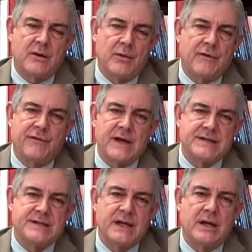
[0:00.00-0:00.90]
that we're
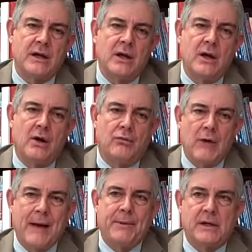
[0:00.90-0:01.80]
facing
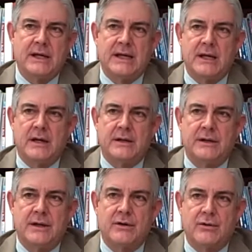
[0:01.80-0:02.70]
rapidly
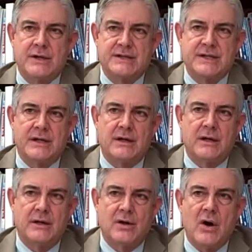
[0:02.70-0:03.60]
increasing
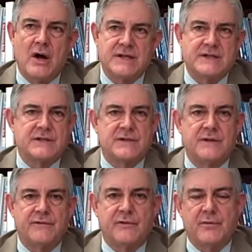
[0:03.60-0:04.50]
costs
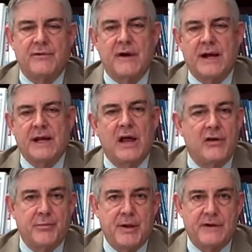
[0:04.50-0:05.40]
for providing
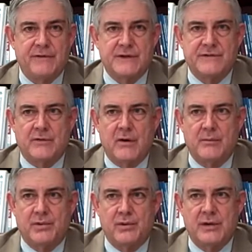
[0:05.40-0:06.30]
health benefits for our
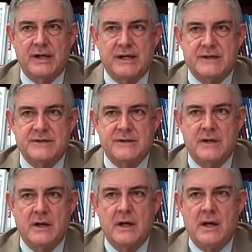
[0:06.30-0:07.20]
employees.
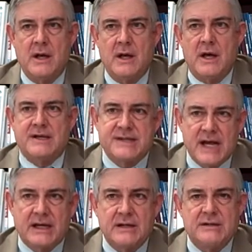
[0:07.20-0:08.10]
A
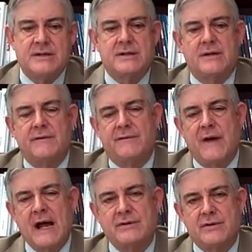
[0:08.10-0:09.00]
second
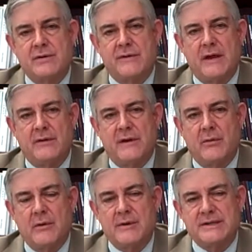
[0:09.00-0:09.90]
factor
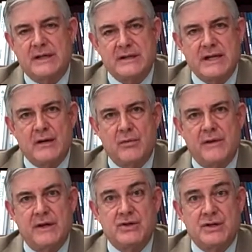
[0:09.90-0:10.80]
that we must contend
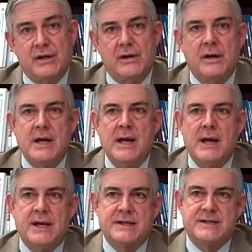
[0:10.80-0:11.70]
with each year
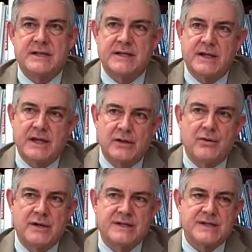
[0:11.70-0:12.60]
is the
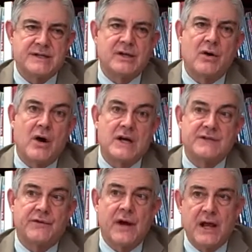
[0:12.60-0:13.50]
increases in
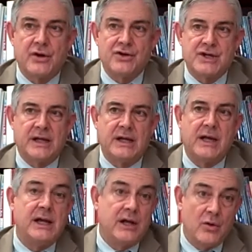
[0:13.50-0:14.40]
costs for energy,
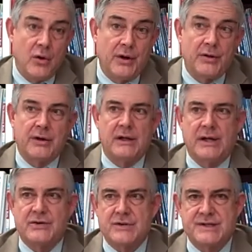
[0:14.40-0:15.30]
heating oil,
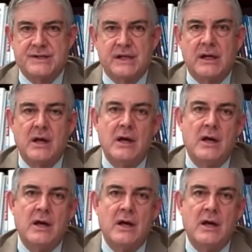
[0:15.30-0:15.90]
electricity.